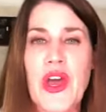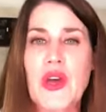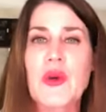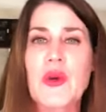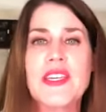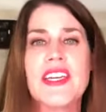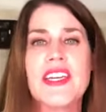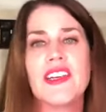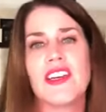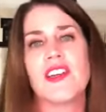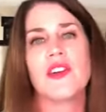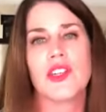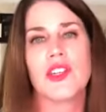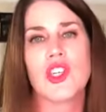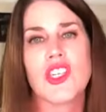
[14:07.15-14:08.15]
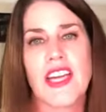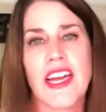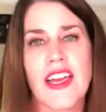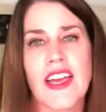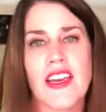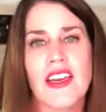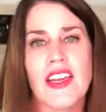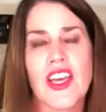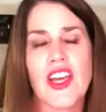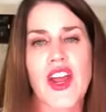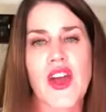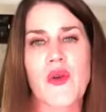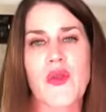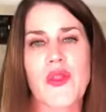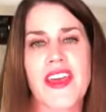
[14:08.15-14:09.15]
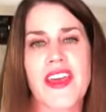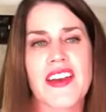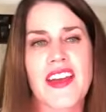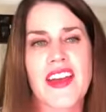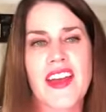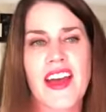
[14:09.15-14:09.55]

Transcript: who didn't understand, that